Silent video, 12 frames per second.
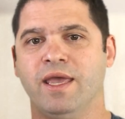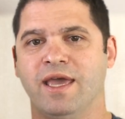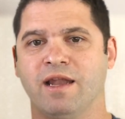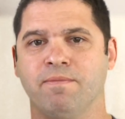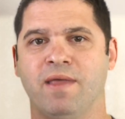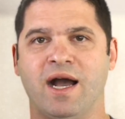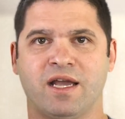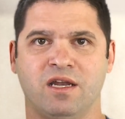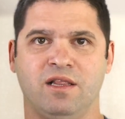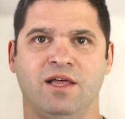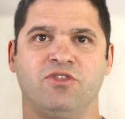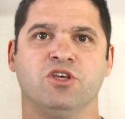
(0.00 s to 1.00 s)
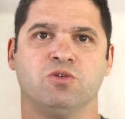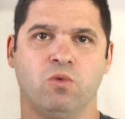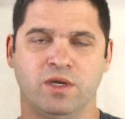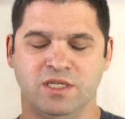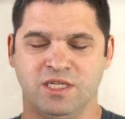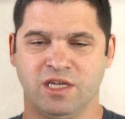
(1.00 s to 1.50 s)
and I'm not going to let this
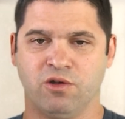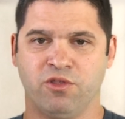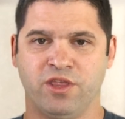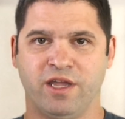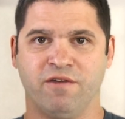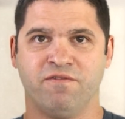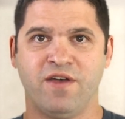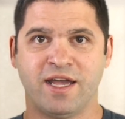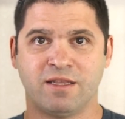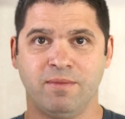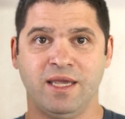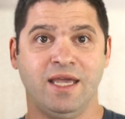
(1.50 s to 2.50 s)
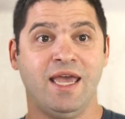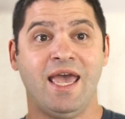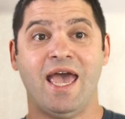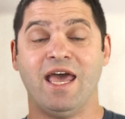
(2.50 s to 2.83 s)
one single thing affect me.